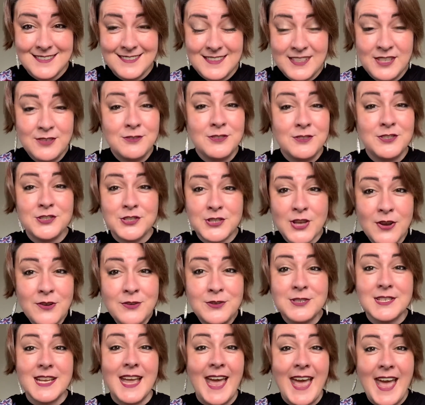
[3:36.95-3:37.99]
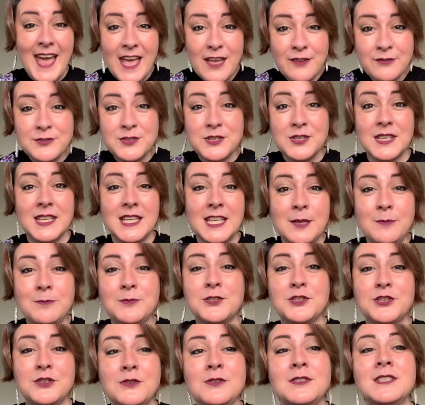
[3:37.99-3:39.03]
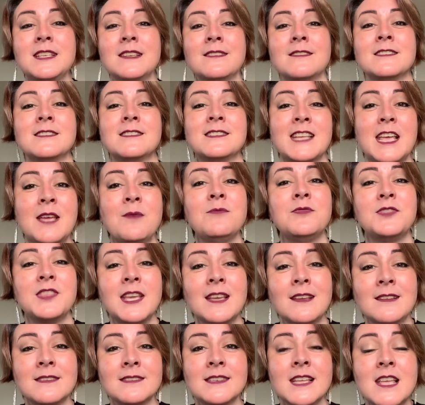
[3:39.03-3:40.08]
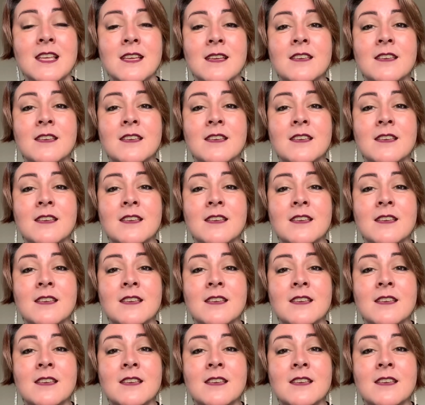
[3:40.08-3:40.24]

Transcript: You don't have to keep choosing the same things